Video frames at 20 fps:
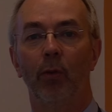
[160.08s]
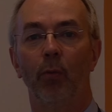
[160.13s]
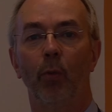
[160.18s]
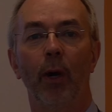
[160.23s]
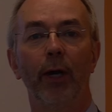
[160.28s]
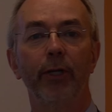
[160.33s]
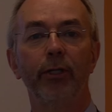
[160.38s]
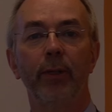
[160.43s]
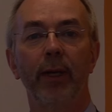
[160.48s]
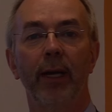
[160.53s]

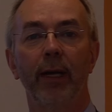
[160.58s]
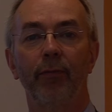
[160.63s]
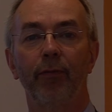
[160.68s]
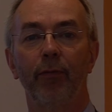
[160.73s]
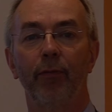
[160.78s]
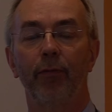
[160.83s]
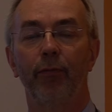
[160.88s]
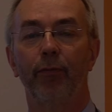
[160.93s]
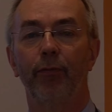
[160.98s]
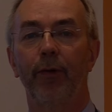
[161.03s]
Why do you
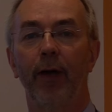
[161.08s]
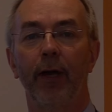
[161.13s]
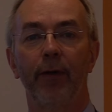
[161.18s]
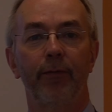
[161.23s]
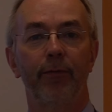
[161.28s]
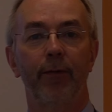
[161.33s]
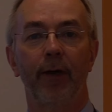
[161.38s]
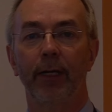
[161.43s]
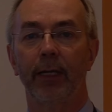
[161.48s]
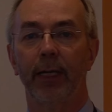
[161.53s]
have
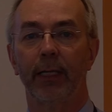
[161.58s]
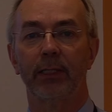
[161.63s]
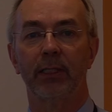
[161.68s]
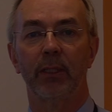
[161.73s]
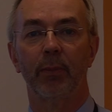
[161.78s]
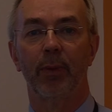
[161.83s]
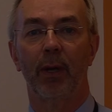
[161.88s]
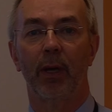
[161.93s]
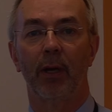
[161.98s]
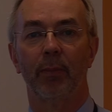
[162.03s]
five finance
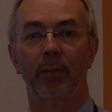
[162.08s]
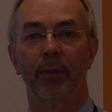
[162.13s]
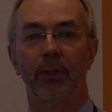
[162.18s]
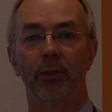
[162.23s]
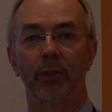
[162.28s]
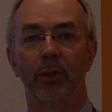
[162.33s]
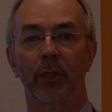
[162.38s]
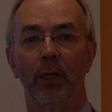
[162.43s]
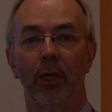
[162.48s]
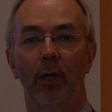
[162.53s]

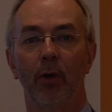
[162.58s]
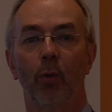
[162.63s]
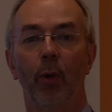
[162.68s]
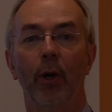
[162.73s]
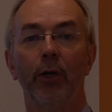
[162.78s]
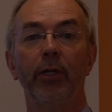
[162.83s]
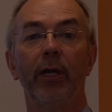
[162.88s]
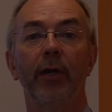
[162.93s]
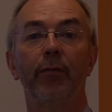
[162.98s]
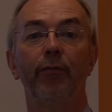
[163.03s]
departments?
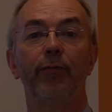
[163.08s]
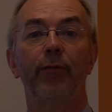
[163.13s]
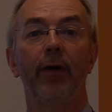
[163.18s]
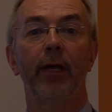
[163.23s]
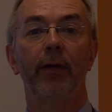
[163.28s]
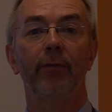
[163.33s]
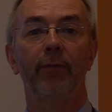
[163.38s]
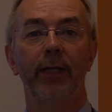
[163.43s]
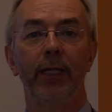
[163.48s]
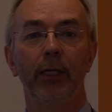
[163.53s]
Why do you have
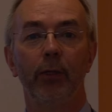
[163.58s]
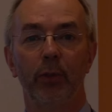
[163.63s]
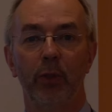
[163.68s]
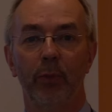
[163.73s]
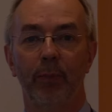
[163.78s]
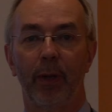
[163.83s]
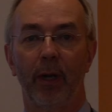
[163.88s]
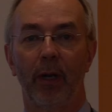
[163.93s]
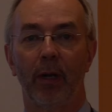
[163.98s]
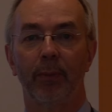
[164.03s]
five legal
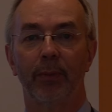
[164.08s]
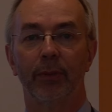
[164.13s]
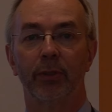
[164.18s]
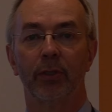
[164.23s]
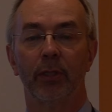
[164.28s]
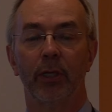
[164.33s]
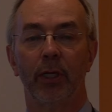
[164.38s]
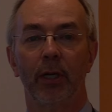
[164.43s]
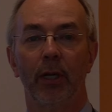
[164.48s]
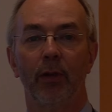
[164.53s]

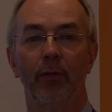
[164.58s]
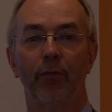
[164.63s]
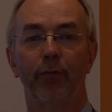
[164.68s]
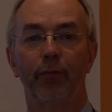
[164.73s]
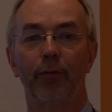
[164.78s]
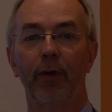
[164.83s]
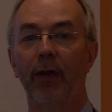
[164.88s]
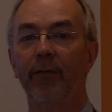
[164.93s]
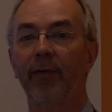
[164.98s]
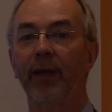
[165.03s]
departments?
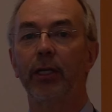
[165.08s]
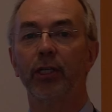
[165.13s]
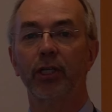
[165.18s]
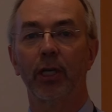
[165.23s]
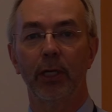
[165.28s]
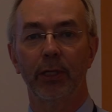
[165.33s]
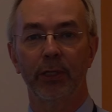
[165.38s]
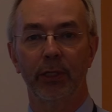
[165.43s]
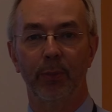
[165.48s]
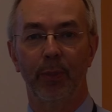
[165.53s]
Five
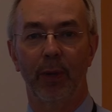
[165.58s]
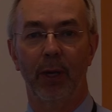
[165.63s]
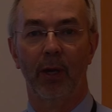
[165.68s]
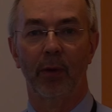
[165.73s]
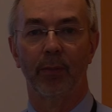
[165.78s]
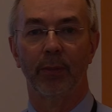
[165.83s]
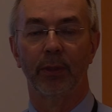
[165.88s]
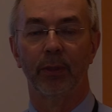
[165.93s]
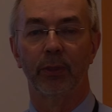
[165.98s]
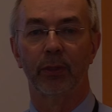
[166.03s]
HR
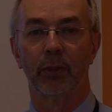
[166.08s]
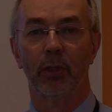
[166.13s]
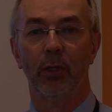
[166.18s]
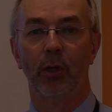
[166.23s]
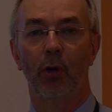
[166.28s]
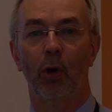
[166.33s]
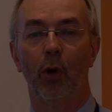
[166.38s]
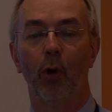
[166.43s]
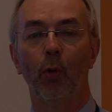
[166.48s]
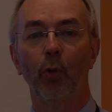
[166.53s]
departments?
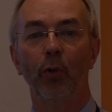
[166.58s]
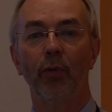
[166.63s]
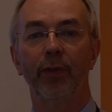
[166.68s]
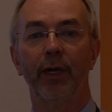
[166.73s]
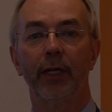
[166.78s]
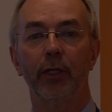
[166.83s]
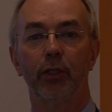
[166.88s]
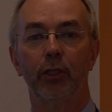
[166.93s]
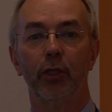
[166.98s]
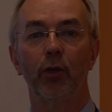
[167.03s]
All of
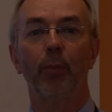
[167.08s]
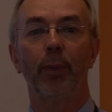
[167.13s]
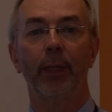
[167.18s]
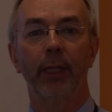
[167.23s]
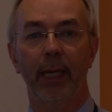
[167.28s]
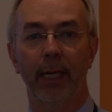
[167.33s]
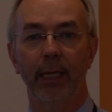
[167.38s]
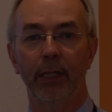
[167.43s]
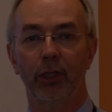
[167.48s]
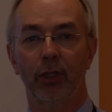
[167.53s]
that
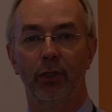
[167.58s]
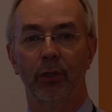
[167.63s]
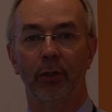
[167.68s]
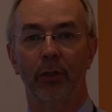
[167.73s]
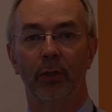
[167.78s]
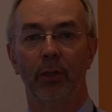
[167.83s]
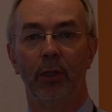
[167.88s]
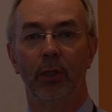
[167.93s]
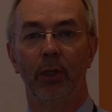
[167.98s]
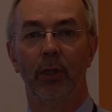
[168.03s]
duplication,
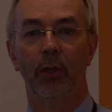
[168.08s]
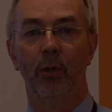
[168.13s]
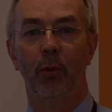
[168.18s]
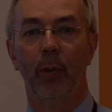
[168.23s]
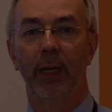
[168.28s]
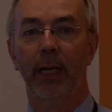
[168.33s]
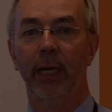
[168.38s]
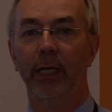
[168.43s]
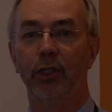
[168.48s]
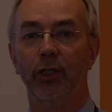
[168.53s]

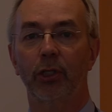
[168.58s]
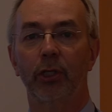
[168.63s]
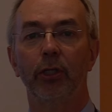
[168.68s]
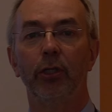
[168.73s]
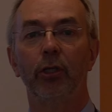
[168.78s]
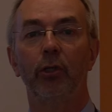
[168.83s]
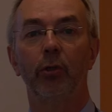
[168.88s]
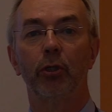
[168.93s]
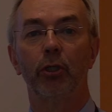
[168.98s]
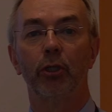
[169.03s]
when actually
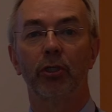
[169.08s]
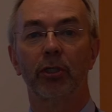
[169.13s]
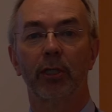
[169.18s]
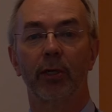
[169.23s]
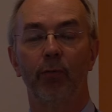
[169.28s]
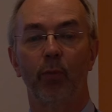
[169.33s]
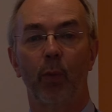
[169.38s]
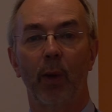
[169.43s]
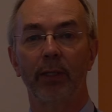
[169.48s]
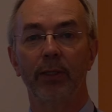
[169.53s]
you could just
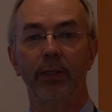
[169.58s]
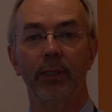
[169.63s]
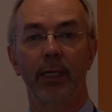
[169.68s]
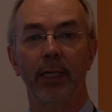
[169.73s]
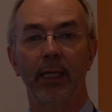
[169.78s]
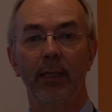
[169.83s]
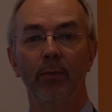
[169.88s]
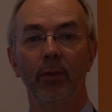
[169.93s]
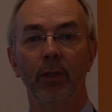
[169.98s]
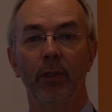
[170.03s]
have one
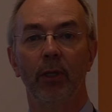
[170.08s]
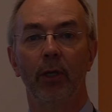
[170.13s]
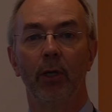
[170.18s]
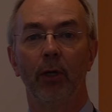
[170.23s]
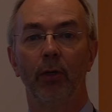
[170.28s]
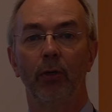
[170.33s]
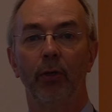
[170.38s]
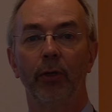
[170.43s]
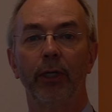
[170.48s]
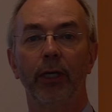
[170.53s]
team
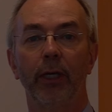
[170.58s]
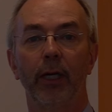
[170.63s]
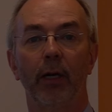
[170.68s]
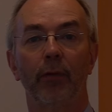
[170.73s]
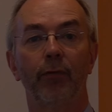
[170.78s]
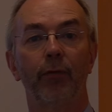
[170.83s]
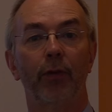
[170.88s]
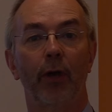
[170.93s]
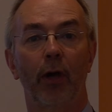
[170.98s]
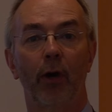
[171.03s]
looking
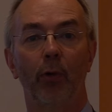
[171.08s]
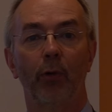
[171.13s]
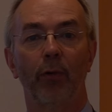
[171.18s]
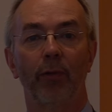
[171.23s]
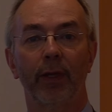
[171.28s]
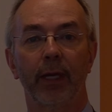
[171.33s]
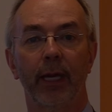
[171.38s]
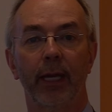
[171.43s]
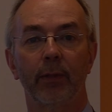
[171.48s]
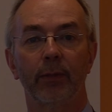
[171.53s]
after the whole
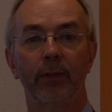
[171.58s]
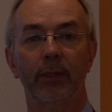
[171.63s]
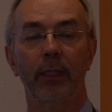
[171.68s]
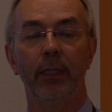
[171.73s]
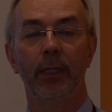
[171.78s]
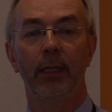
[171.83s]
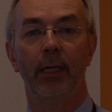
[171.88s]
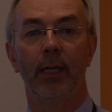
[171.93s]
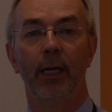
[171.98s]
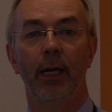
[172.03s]
of the
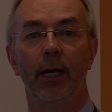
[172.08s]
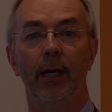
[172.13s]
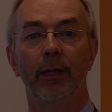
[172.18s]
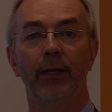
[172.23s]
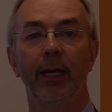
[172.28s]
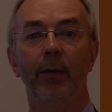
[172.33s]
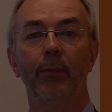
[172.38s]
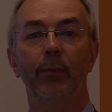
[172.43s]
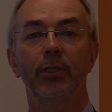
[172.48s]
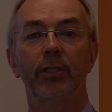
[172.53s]
county,
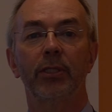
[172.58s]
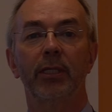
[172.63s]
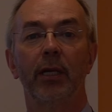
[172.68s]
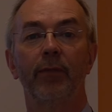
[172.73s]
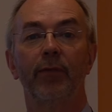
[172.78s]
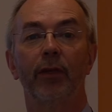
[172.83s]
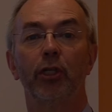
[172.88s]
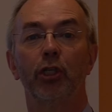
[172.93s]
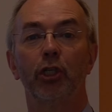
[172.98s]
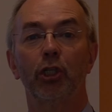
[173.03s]
and that would
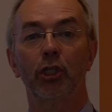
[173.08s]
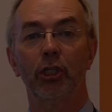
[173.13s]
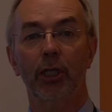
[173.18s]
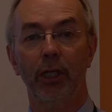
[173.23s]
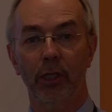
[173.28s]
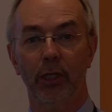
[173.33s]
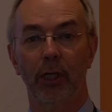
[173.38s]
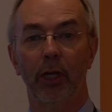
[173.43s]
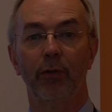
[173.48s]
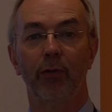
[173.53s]
save a
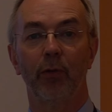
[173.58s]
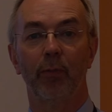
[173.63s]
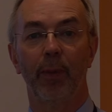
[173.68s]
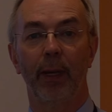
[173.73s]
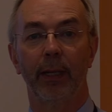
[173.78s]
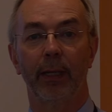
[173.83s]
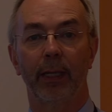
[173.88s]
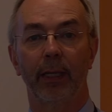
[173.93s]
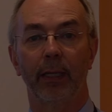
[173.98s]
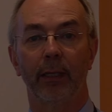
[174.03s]
shed load of
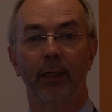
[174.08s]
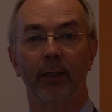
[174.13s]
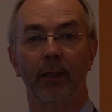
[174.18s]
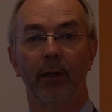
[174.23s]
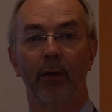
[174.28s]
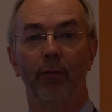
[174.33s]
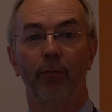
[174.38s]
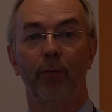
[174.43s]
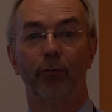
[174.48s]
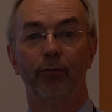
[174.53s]
money
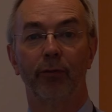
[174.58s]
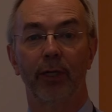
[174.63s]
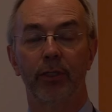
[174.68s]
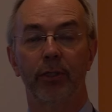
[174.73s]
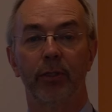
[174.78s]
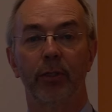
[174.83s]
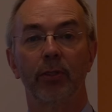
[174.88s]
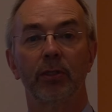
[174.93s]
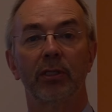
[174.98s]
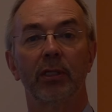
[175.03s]
for
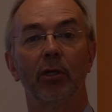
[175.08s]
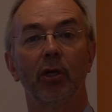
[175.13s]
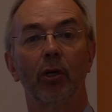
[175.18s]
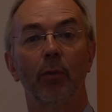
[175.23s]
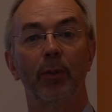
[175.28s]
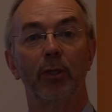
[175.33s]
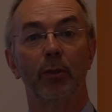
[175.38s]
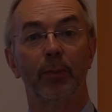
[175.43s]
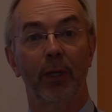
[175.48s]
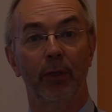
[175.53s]
residents that
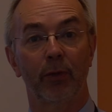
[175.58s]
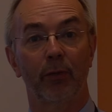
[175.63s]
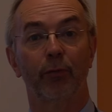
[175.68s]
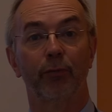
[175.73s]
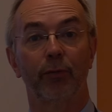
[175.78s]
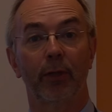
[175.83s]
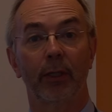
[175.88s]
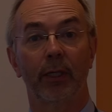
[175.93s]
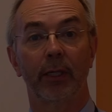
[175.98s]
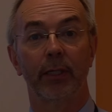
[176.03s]
could be spent on
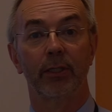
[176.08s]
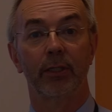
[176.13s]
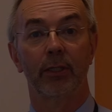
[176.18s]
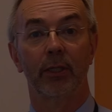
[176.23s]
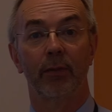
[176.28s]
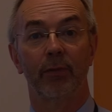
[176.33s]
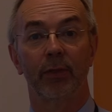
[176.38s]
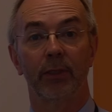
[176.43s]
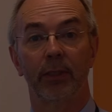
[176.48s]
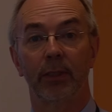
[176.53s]
frontline
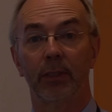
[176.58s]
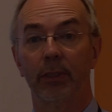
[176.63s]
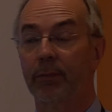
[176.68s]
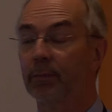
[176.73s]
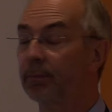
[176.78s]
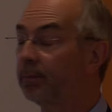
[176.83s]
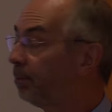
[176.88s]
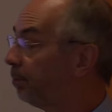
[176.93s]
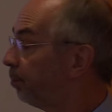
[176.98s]
services.